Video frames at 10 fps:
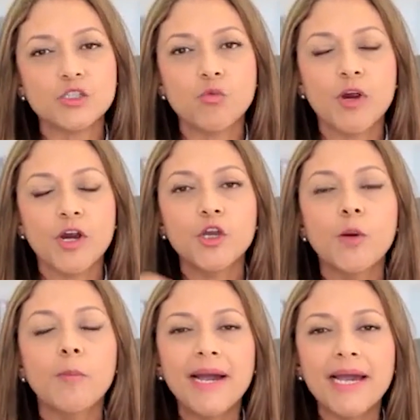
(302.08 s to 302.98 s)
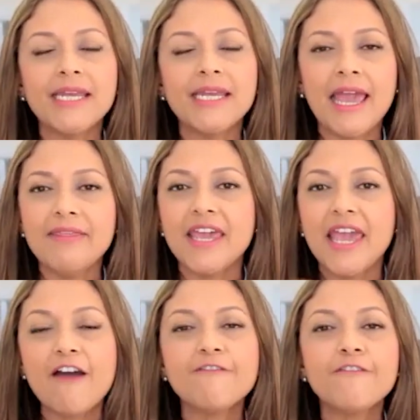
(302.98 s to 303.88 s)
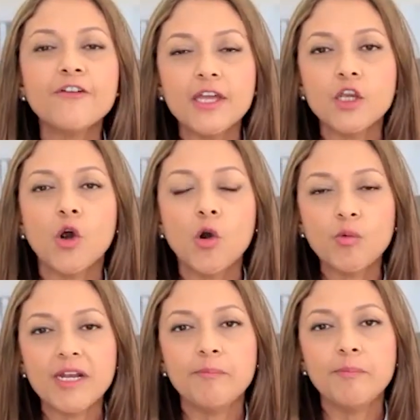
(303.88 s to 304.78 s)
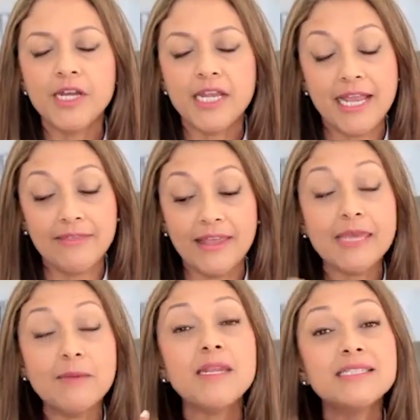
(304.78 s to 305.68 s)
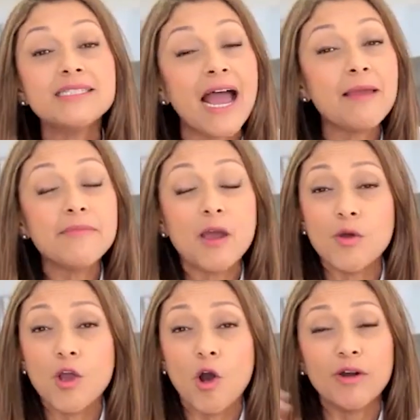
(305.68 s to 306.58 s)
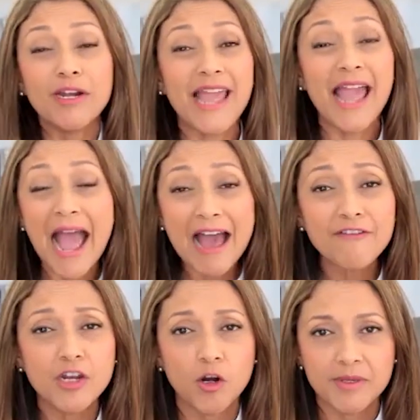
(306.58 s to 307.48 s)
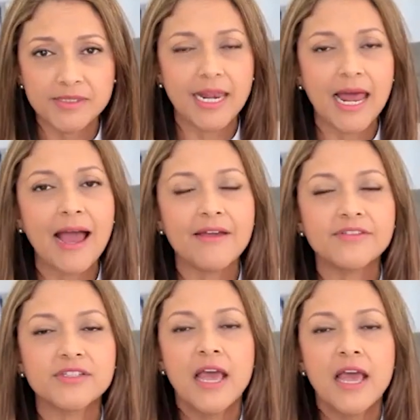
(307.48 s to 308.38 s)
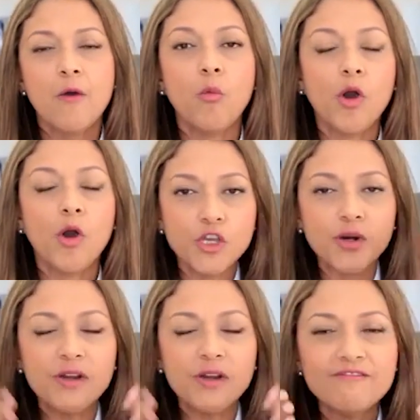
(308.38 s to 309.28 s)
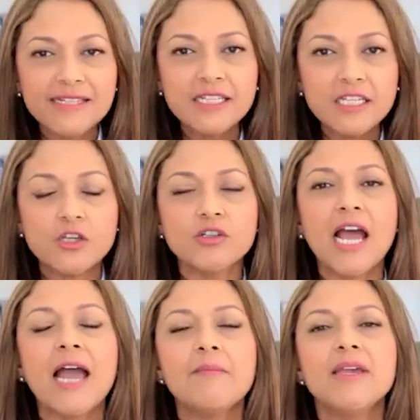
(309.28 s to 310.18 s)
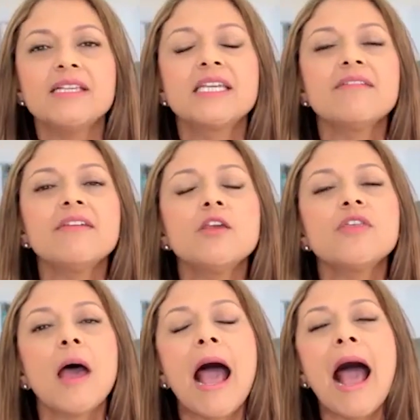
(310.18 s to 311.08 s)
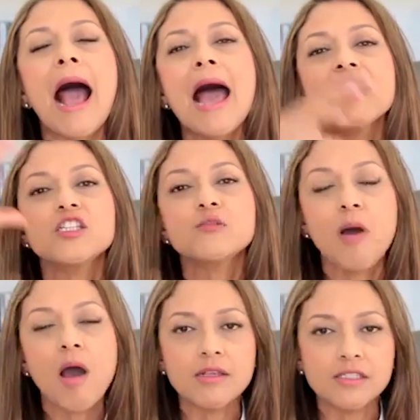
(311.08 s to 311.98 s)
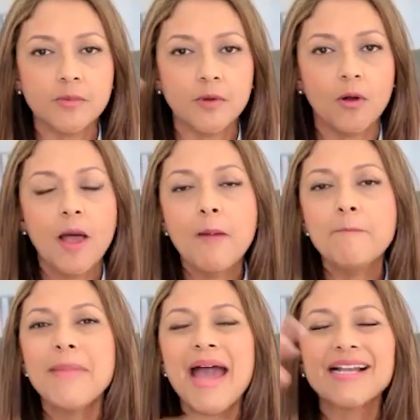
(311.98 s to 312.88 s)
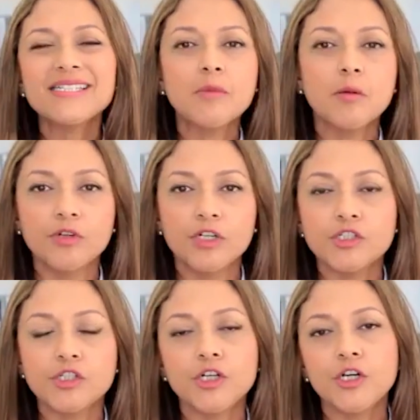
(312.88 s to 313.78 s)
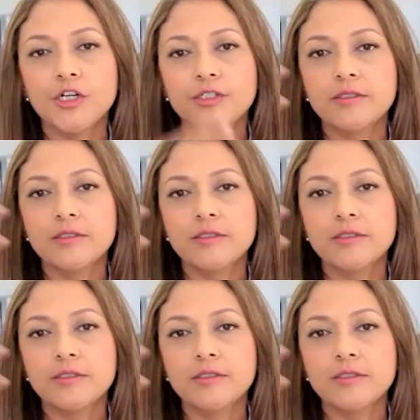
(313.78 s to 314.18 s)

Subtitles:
where your money and the effort that you're already putting and the limited time that we already have in our busy lives, where you're investing your time is giving you the highest possible maximum return,